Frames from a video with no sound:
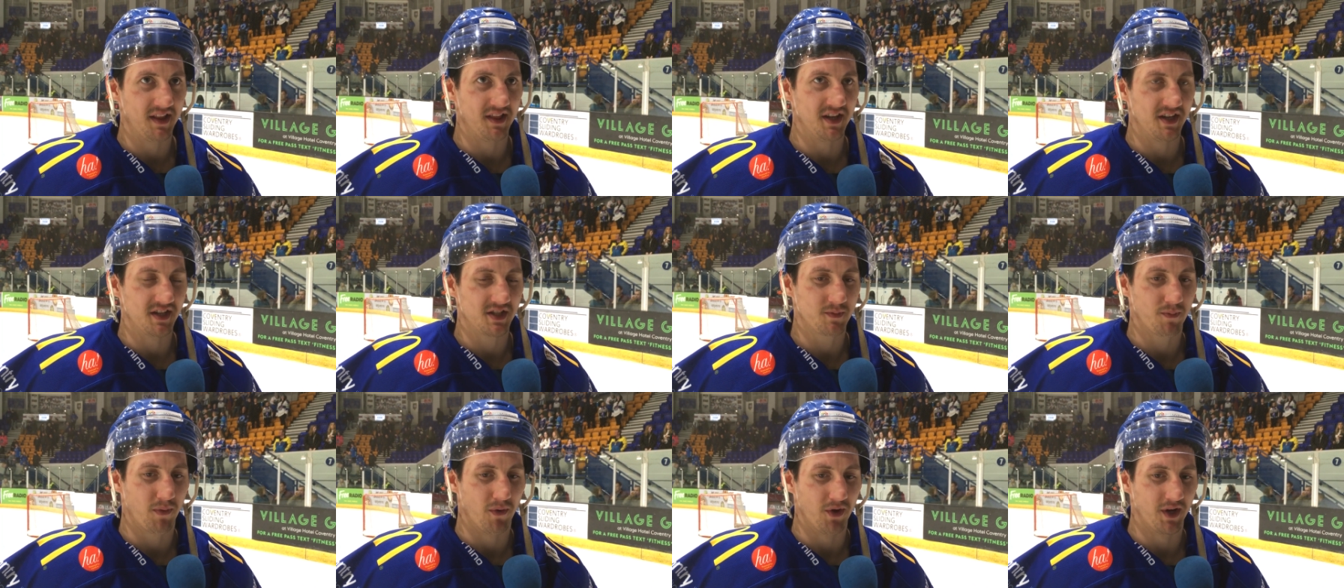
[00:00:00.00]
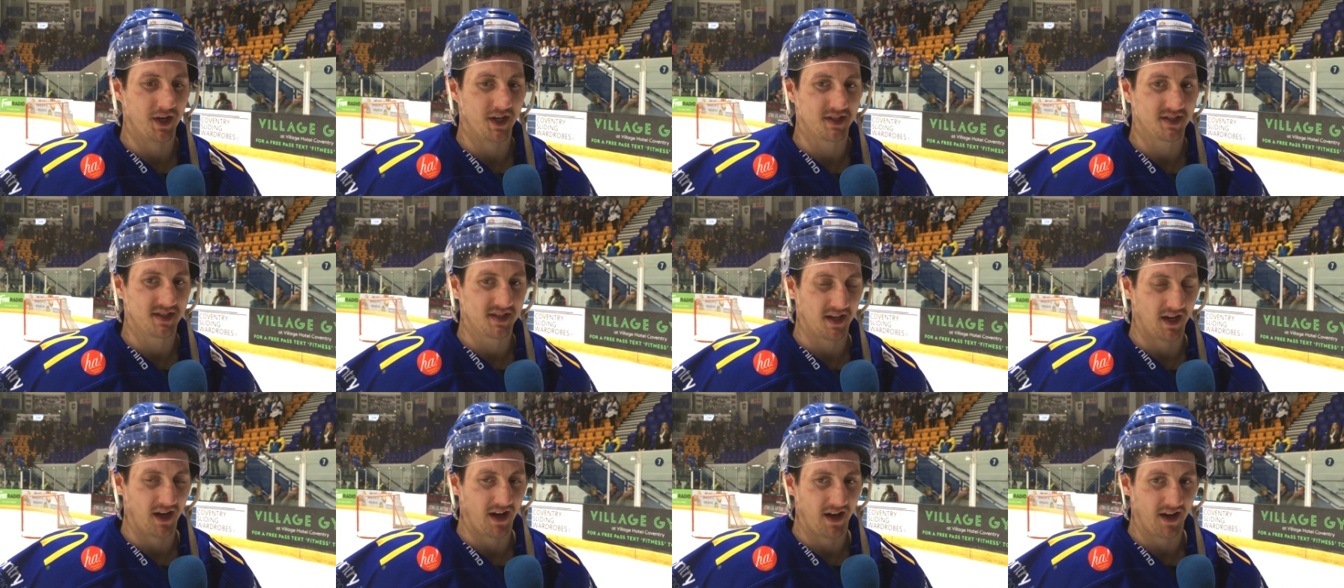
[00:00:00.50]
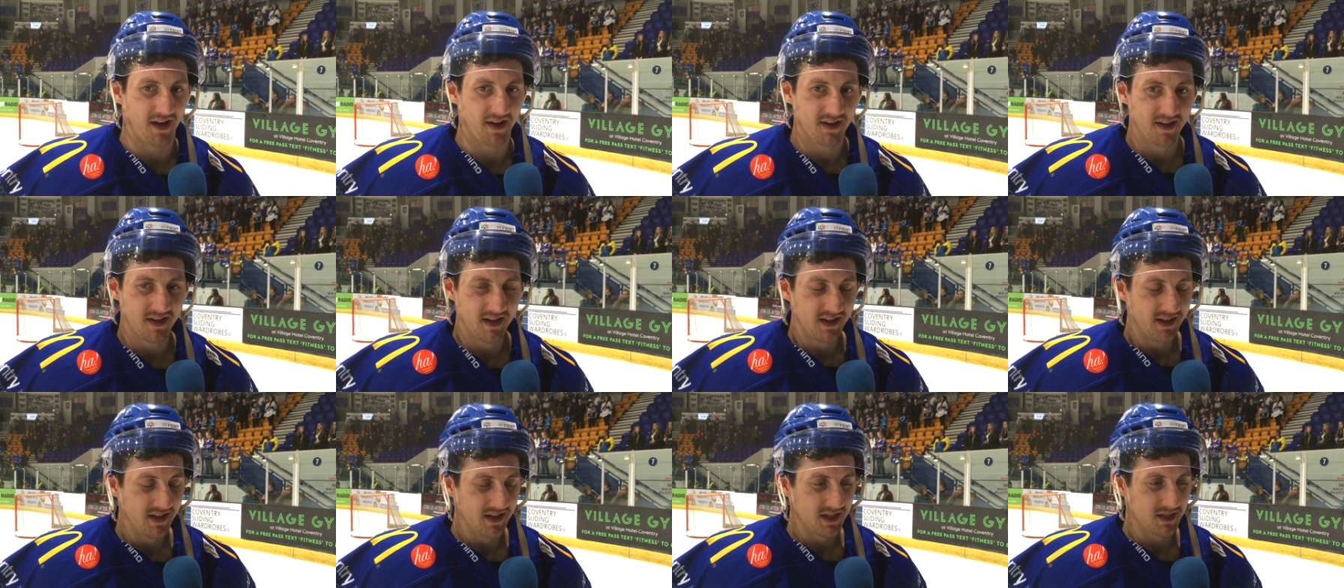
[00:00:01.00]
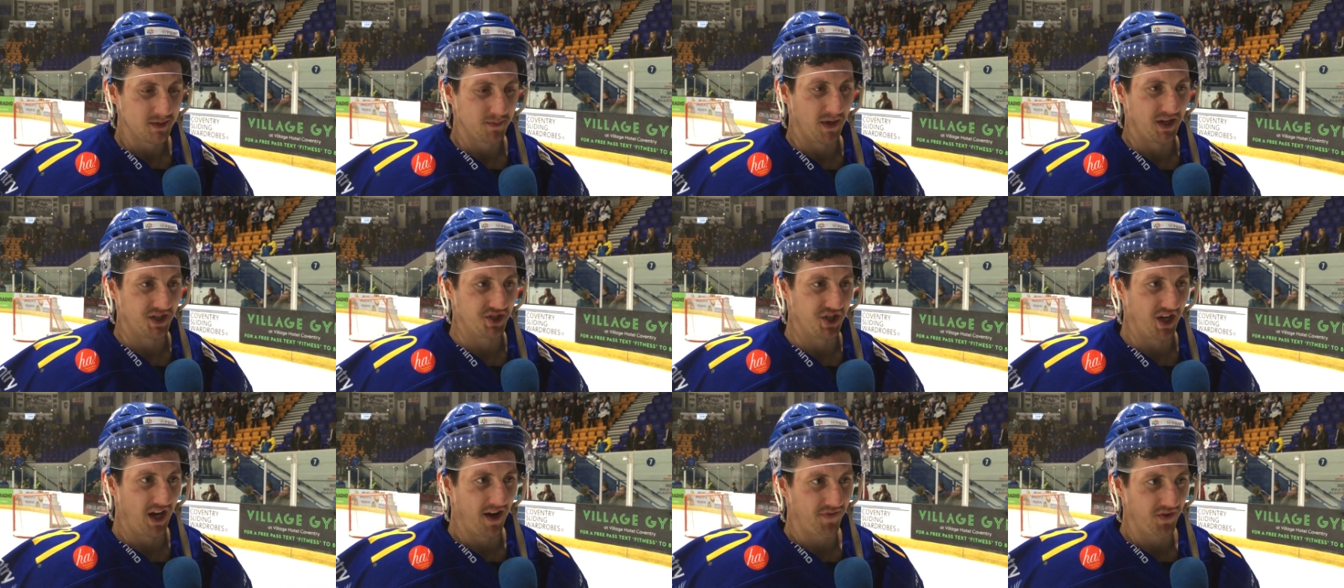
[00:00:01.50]
these points, uh,
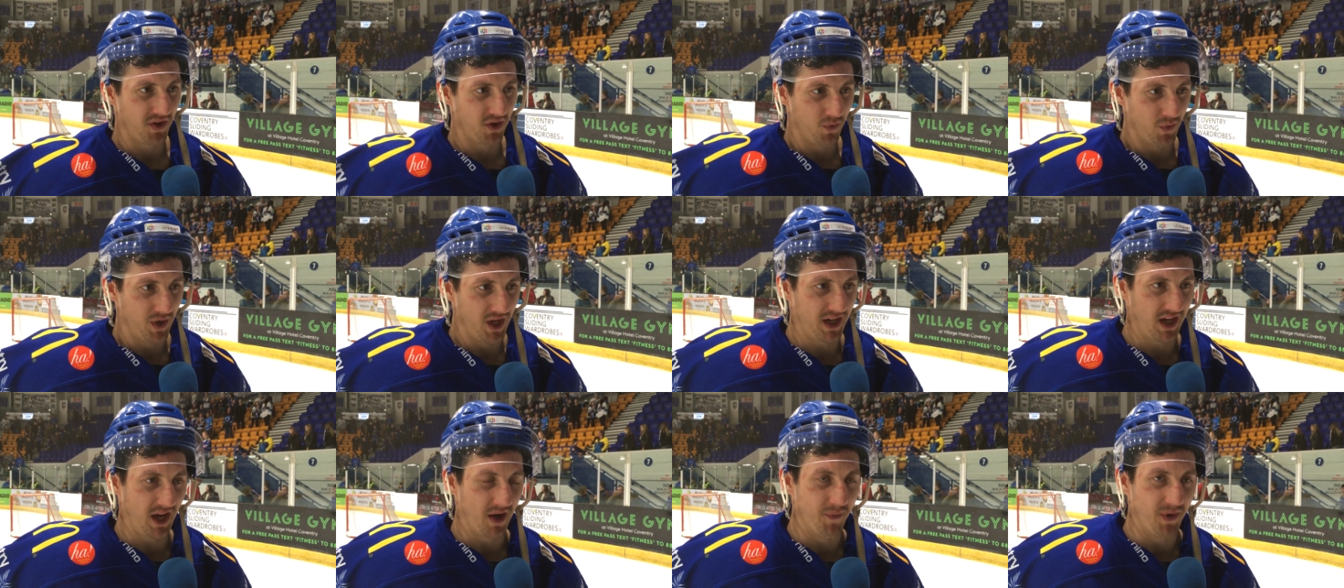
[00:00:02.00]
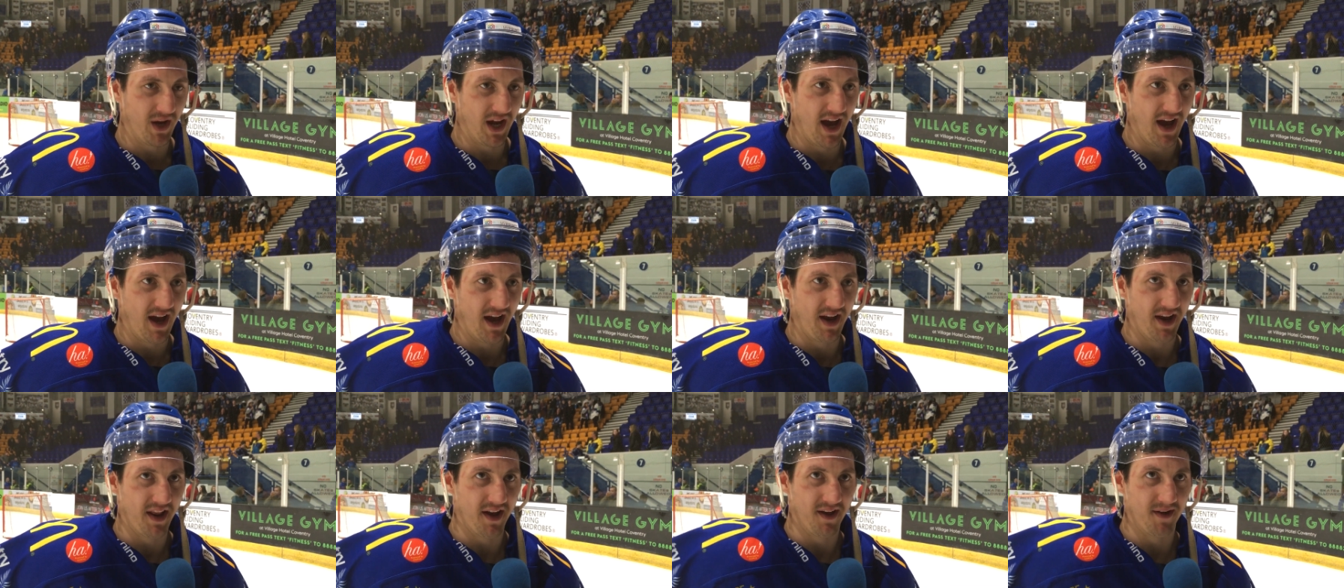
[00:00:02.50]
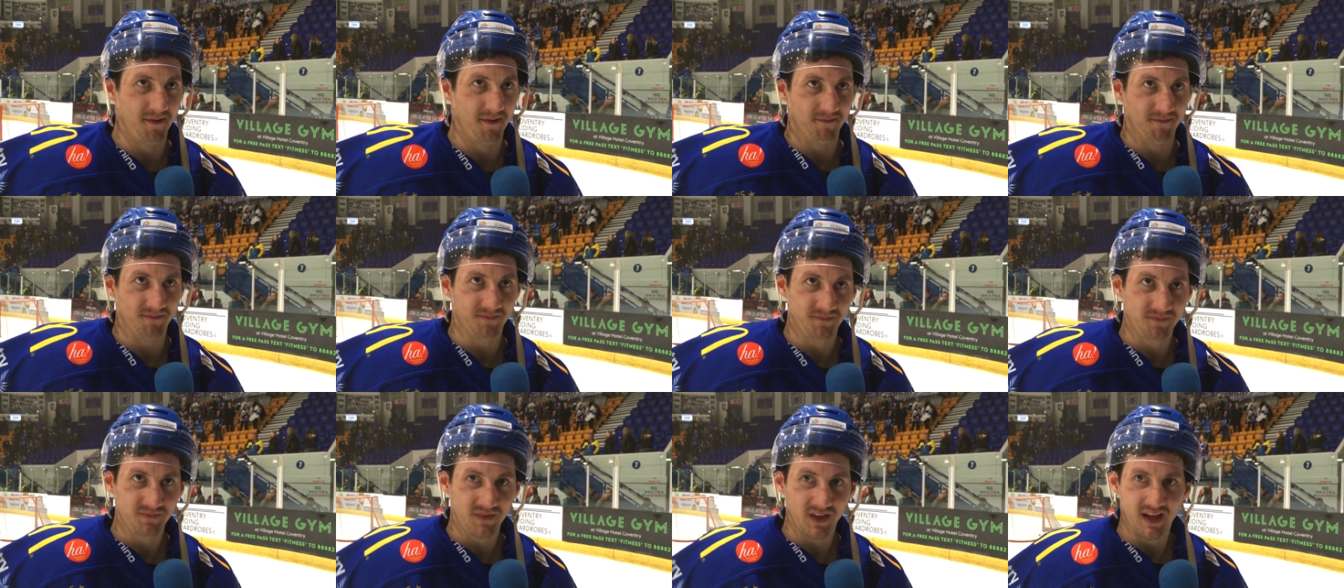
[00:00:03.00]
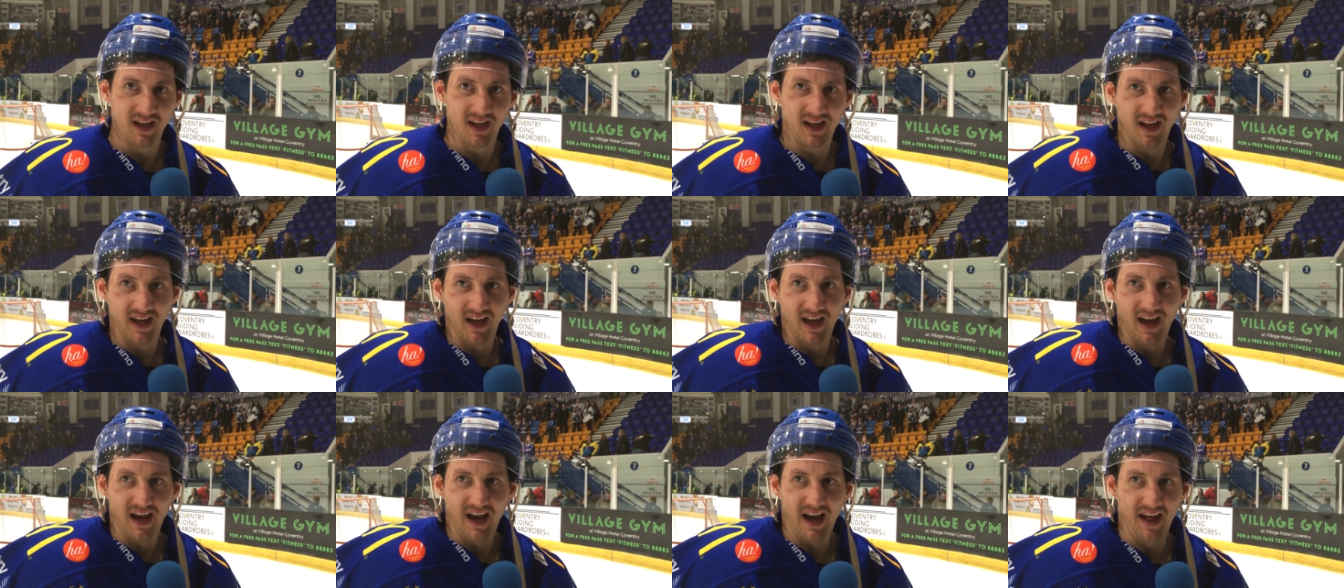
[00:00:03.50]
especially after the weekend we had. Um,
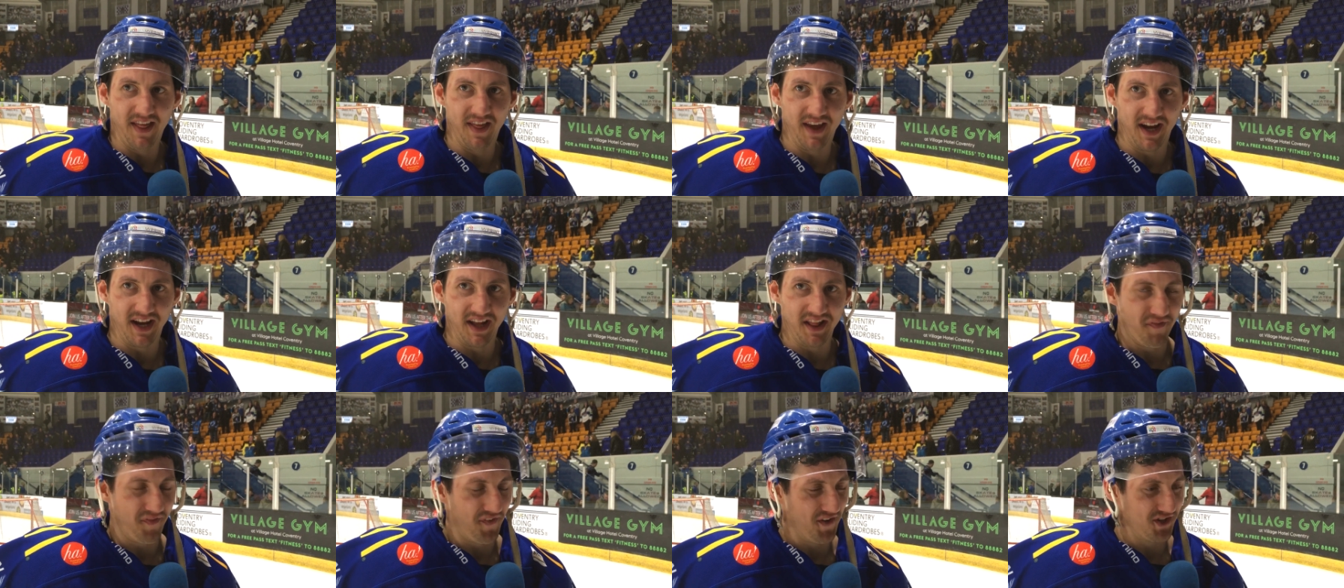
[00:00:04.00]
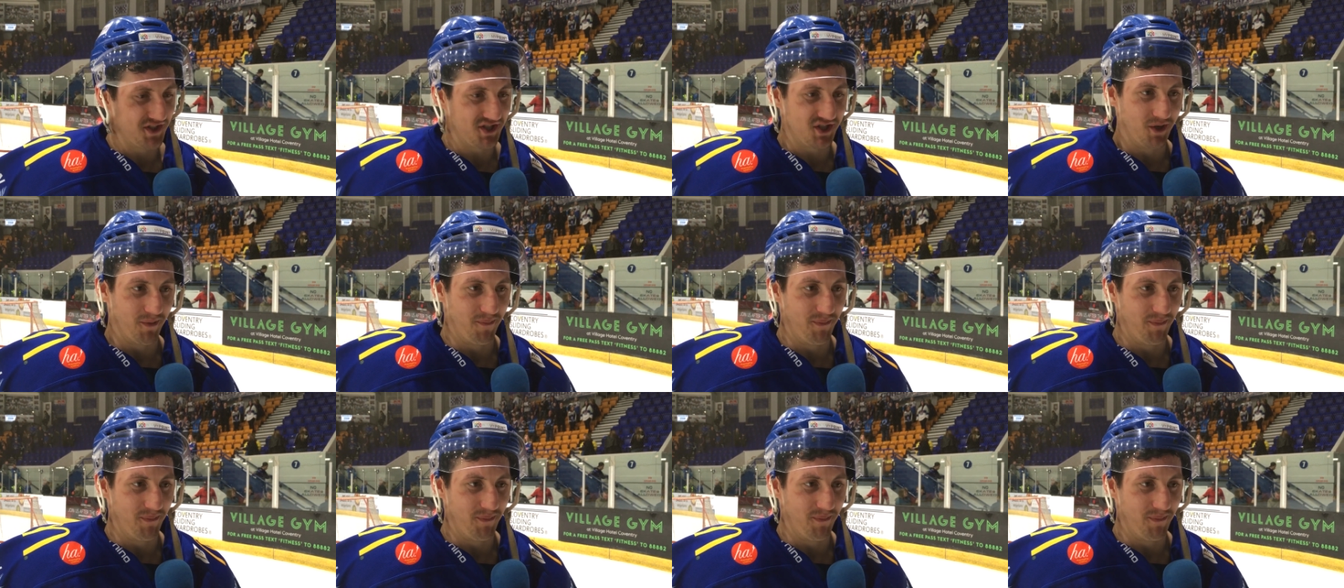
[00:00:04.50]
I think in the first two